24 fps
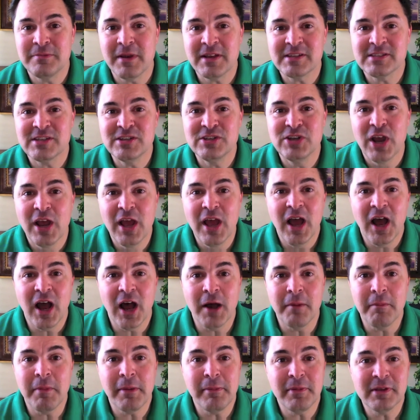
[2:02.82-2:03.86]
message,
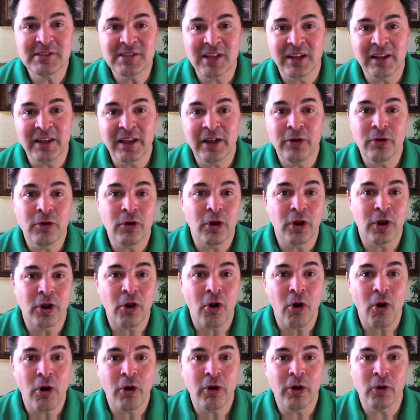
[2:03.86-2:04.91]
maybe it's a letter or a
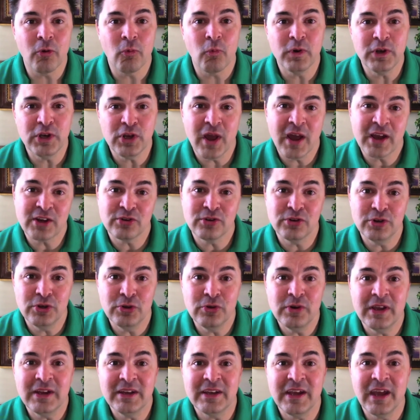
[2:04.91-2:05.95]
card, or when you actually do
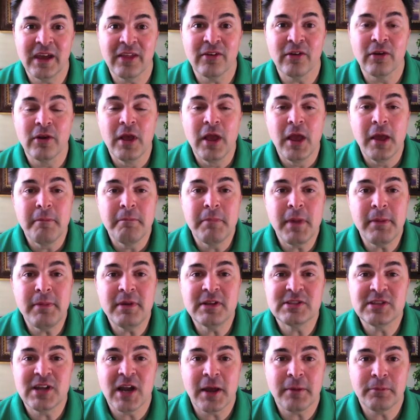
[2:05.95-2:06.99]
get together, maybe
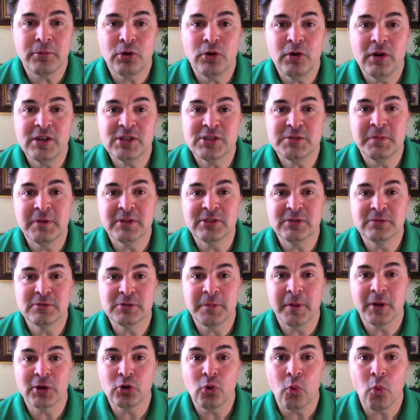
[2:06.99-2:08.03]
it's an opportunity to spend some
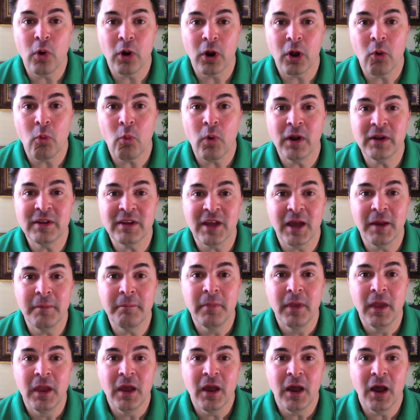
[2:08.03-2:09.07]
special one-on-one time
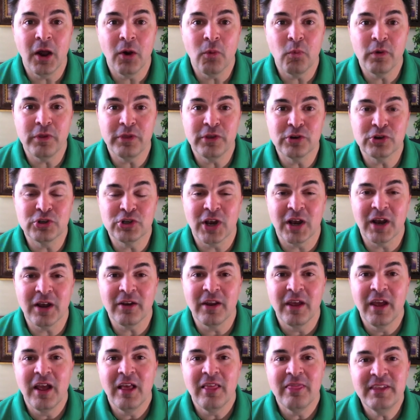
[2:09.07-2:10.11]
with your child.
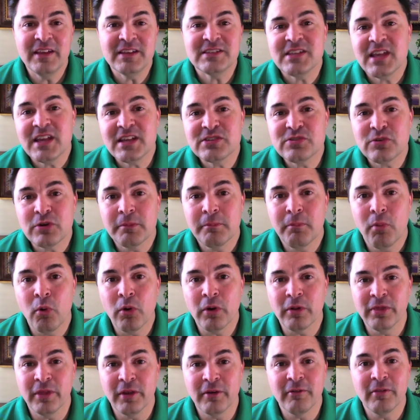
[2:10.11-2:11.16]
These things are
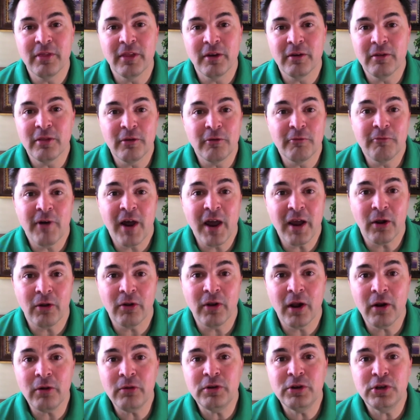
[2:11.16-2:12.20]
important. They're vital,
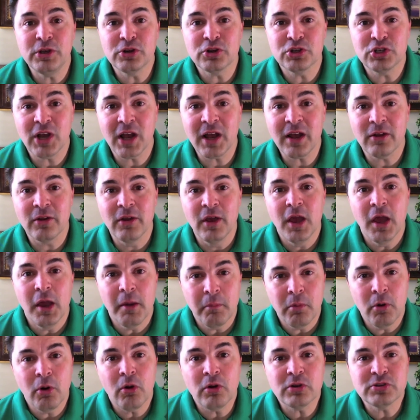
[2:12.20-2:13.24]
not only to your child,
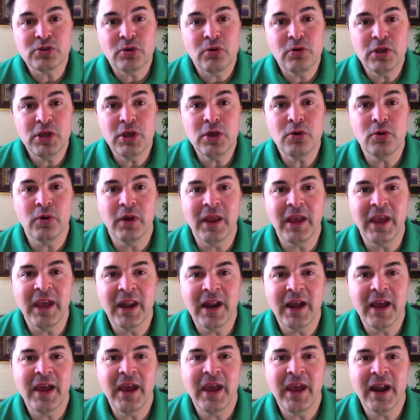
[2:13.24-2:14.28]
but also to you.
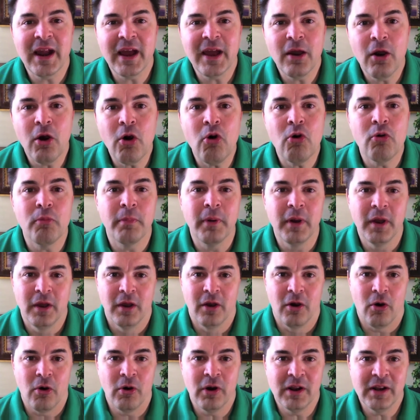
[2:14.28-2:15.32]
And I hope
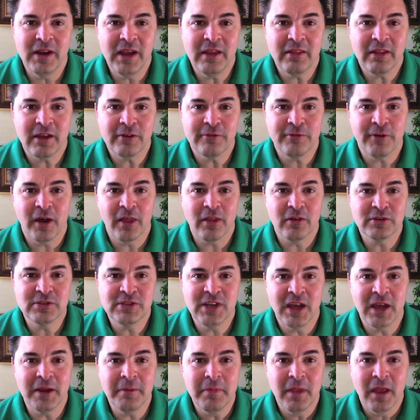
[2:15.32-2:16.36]
on a day like Father's
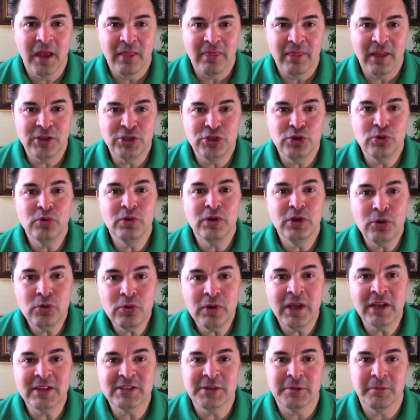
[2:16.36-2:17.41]
Day that you do
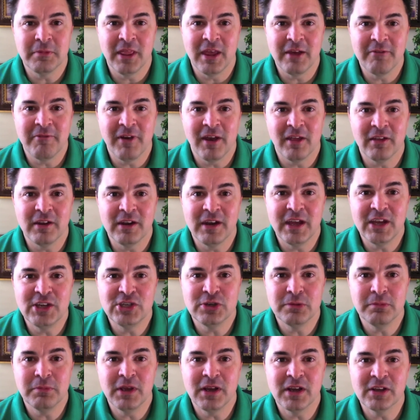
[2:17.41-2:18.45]
get some of that
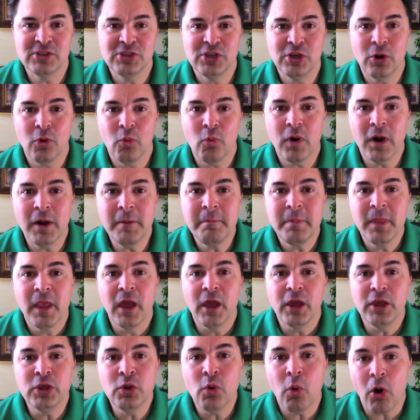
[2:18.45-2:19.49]
validation, because you know what?
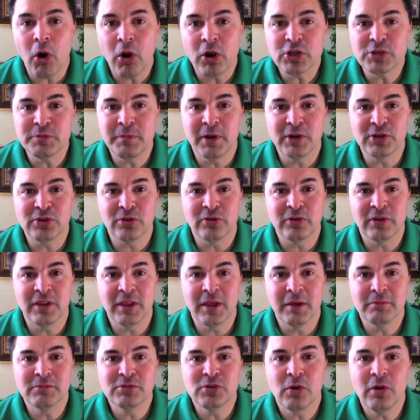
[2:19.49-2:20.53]
You are special to
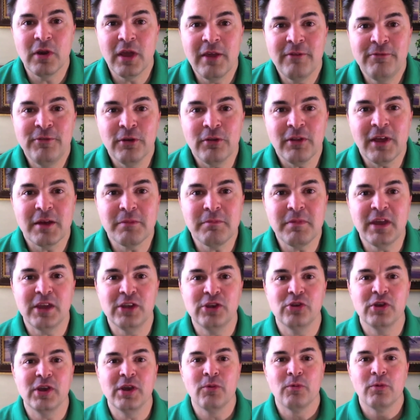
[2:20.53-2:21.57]
them. So if you're like me and
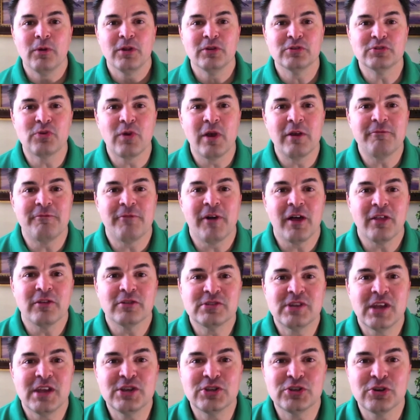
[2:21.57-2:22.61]
you get one of those great Father's
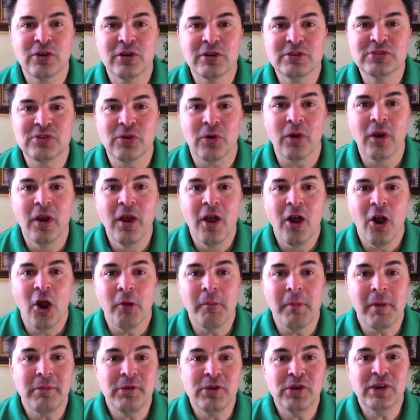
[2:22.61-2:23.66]
Day shirts, or
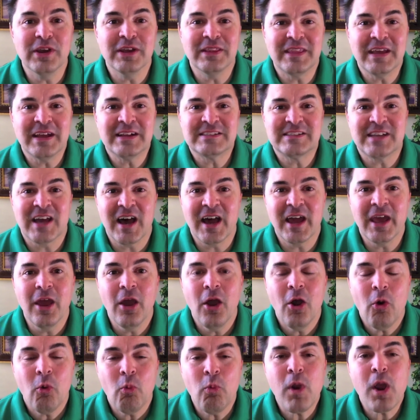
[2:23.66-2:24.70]
maybe you get that tie,
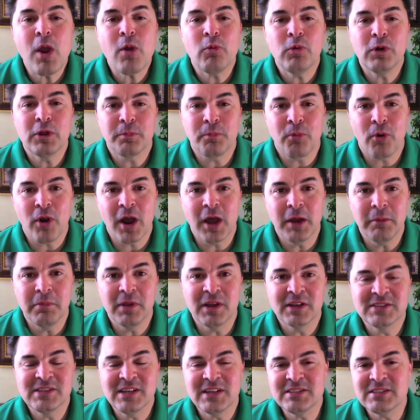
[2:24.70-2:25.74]
wear it with pride,
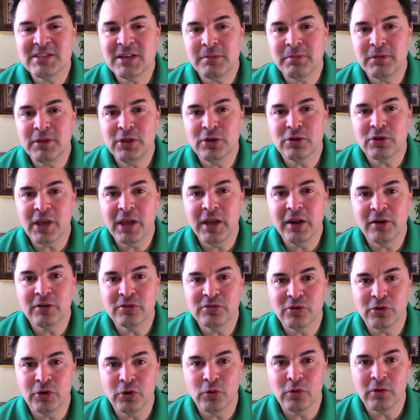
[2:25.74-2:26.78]
because that's something your kiddos
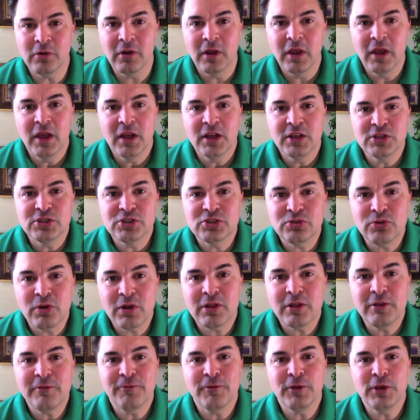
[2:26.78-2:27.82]
are doing
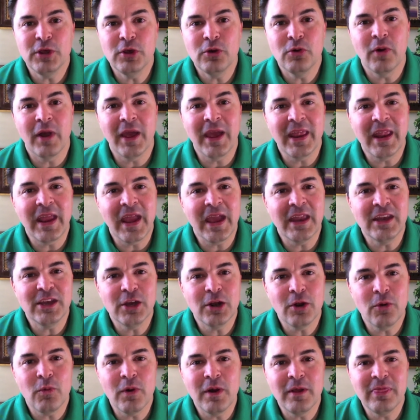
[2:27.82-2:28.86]
strictly for you. And you
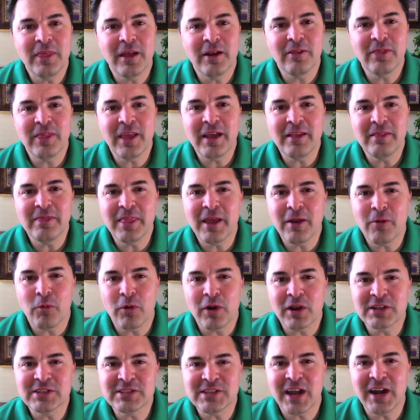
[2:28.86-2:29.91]
know what? They were
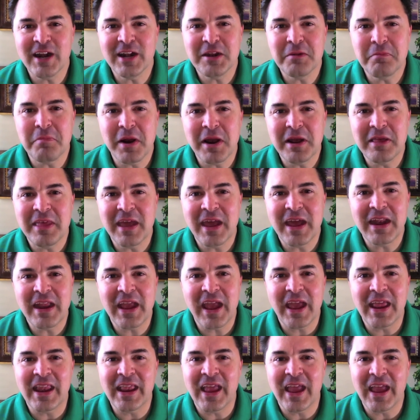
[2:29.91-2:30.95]
excited to buy that,
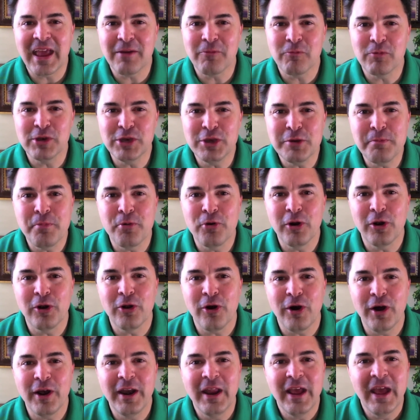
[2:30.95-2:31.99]
and when you put it
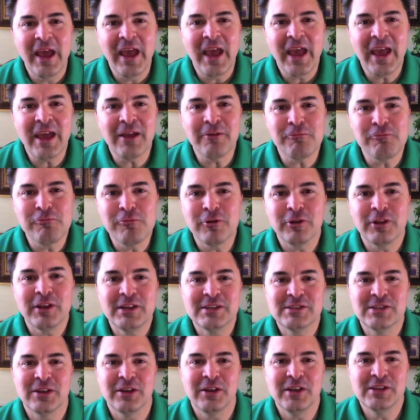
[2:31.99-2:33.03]
on, it really
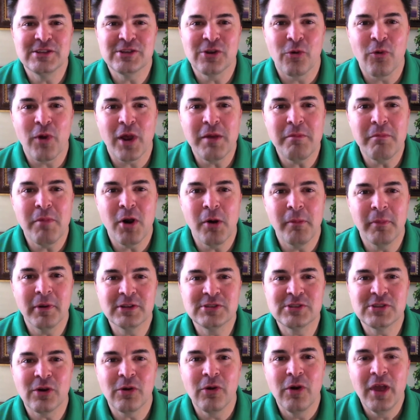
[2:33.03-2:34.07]
is a great moment.
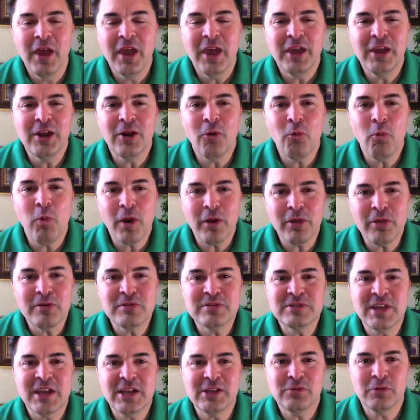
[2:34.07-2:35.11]
So, you know, wear
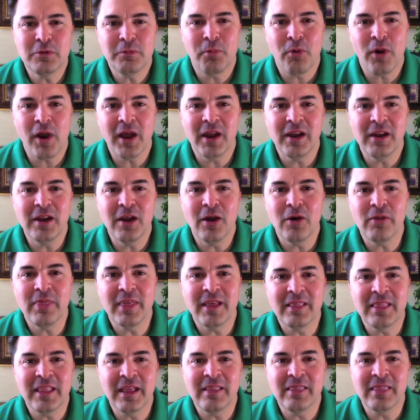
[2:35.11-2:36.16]
those things with pride and know
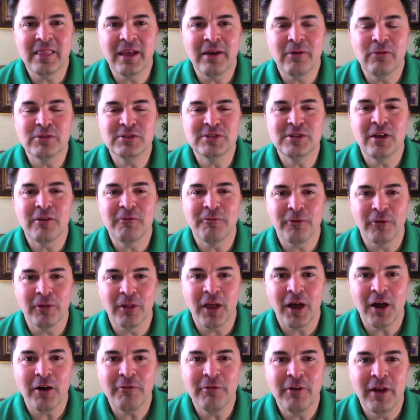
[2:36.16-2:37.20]
that was done for
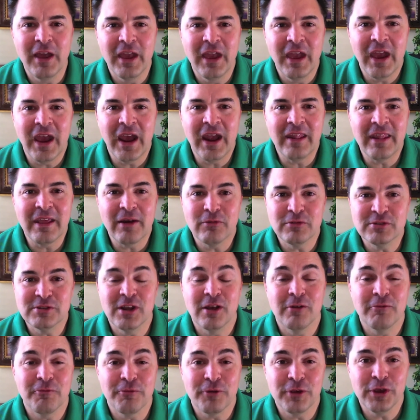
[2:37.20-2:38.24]
love, and that was
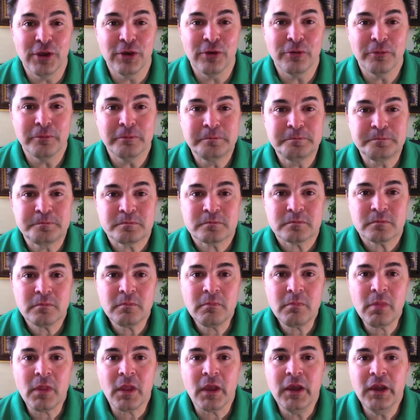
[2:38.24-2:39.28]
done for you.
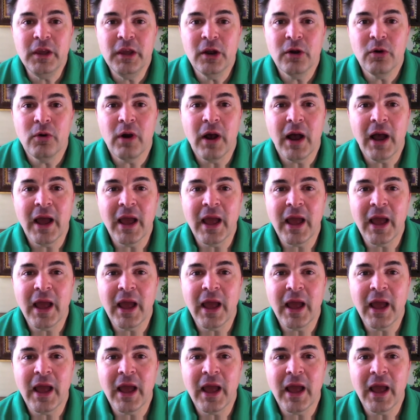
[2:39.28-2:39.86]
You know,